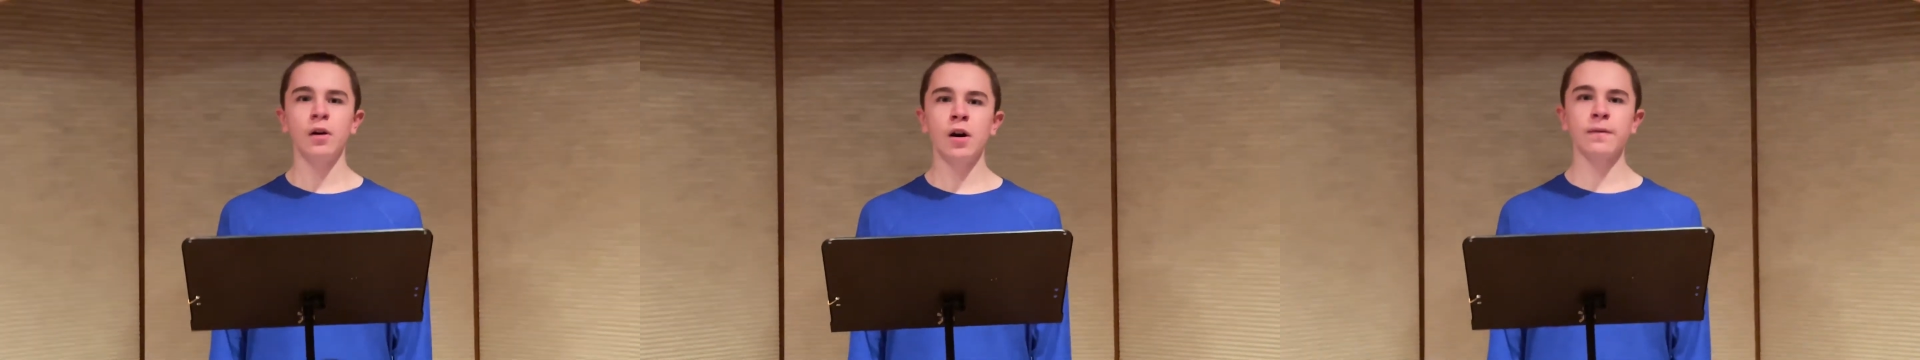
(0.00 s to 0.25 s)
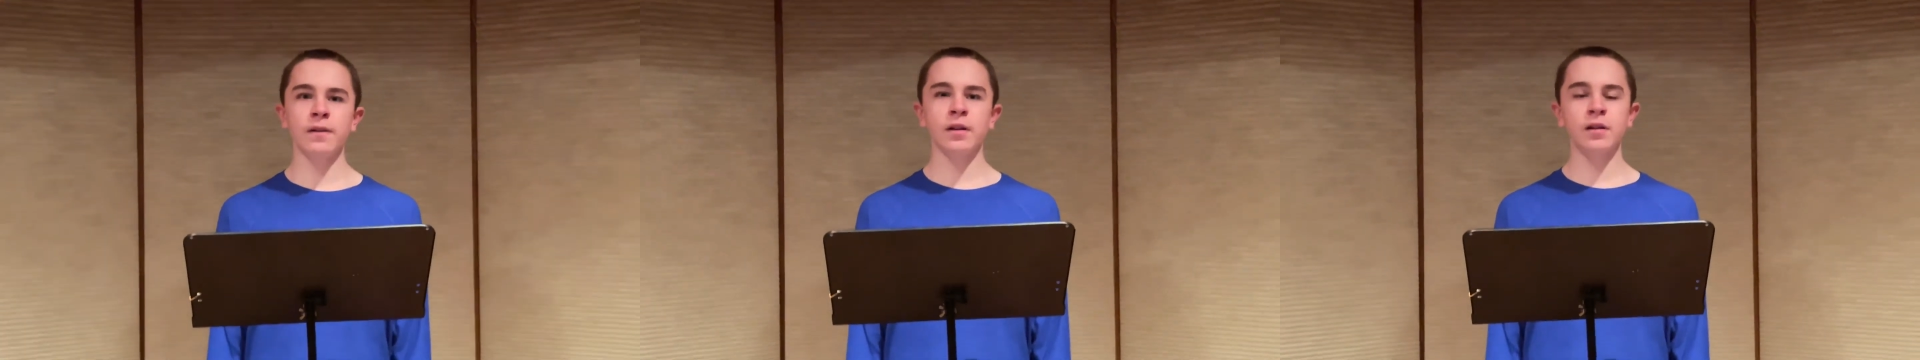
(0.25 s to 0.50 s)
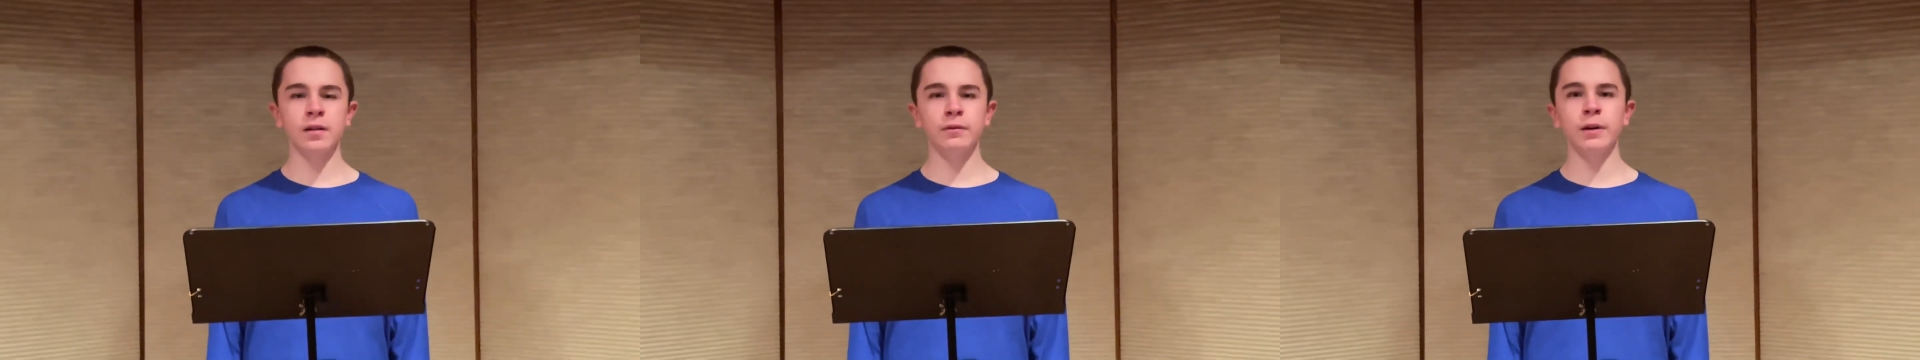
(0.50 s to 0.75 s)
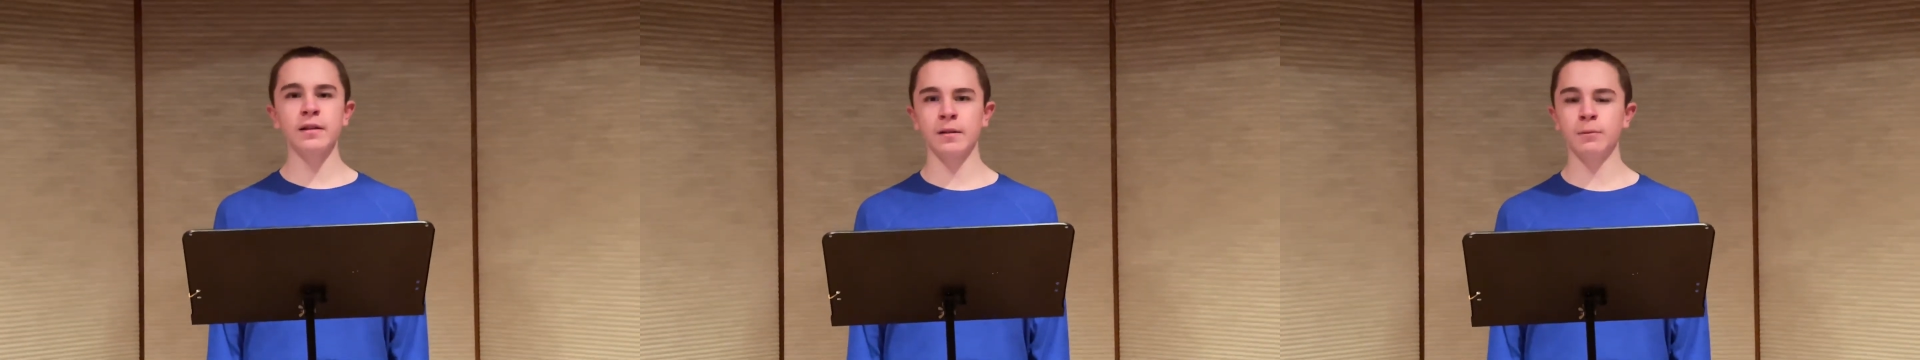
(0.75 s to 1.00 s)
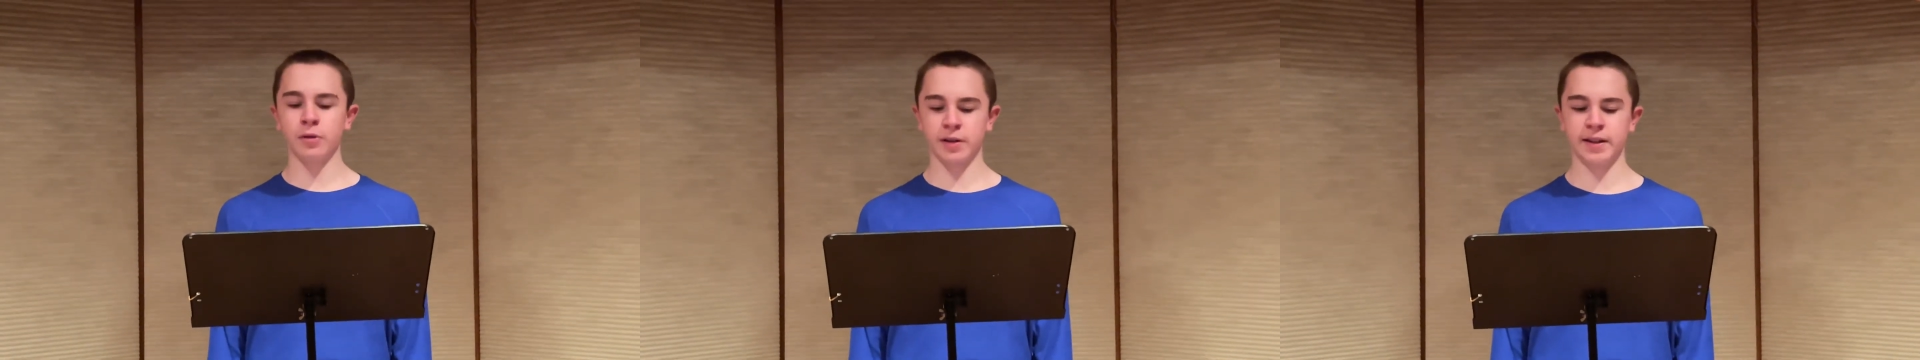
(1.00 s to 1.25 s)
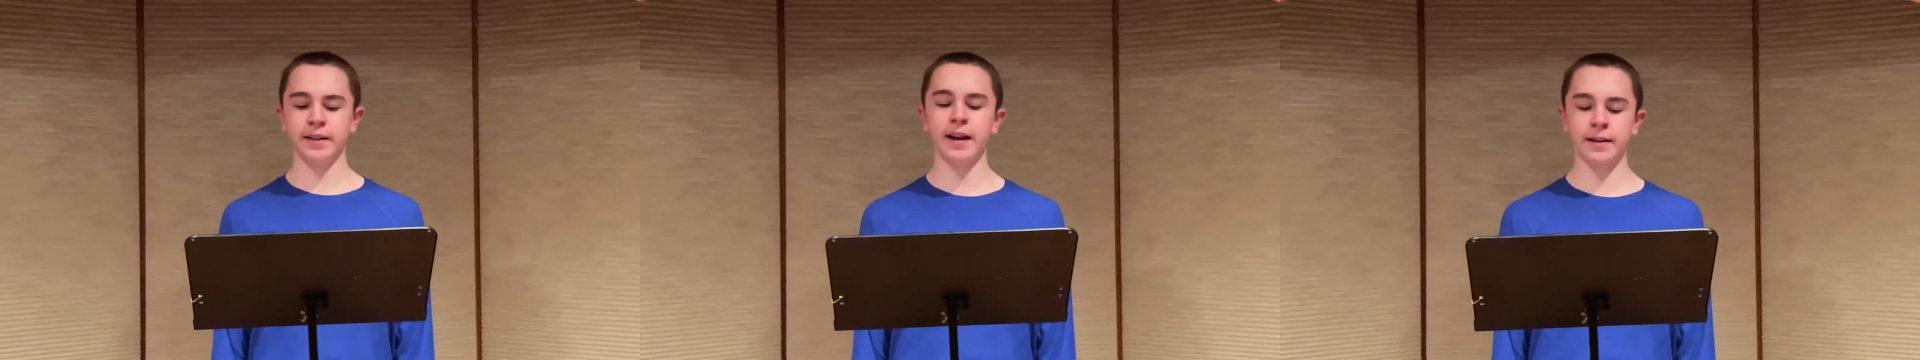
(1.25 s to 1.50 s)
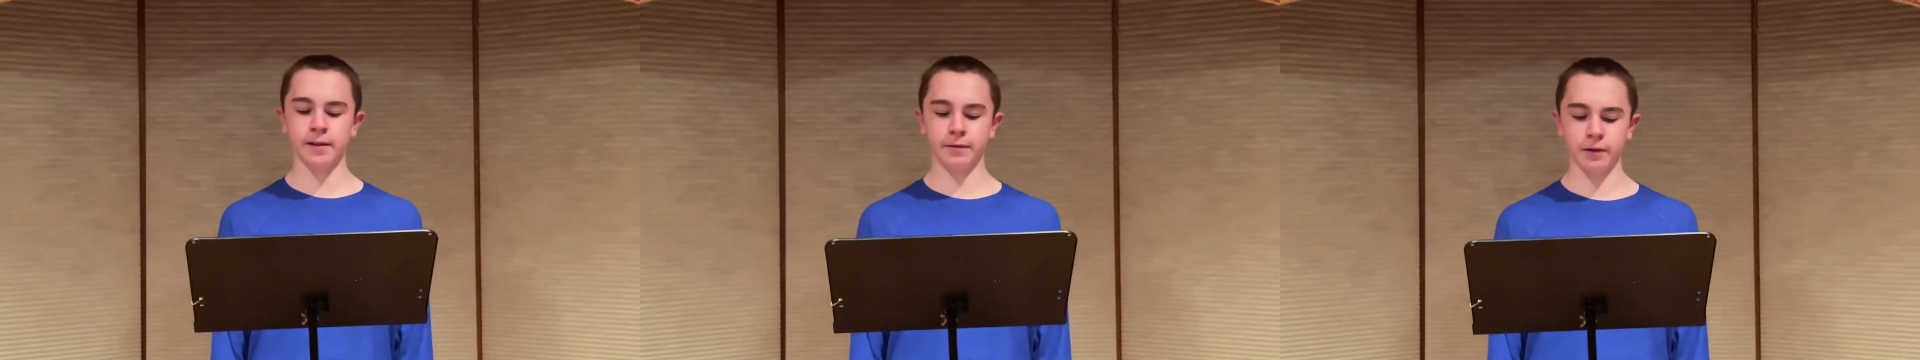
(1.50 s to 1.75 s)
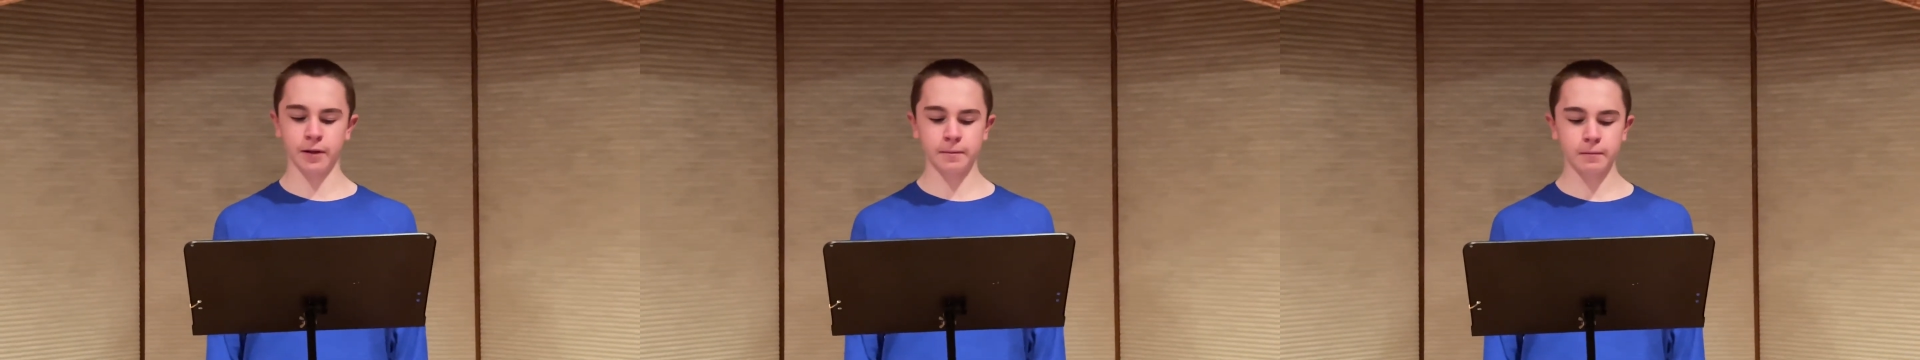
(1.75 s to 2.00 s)
or if they're going to wear them more
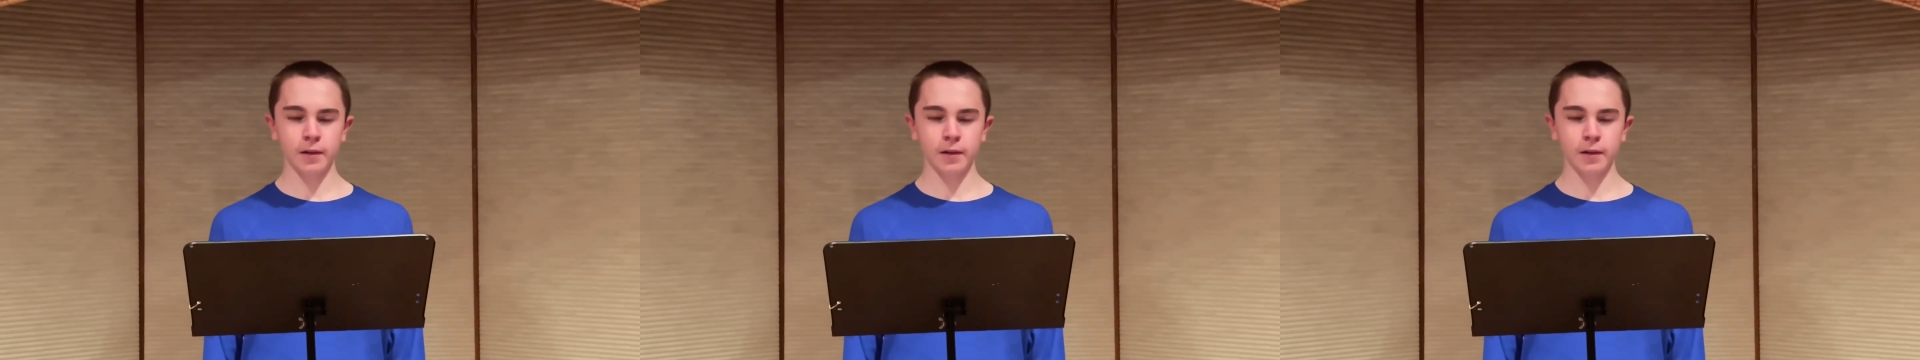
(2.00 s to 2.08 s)
selectively.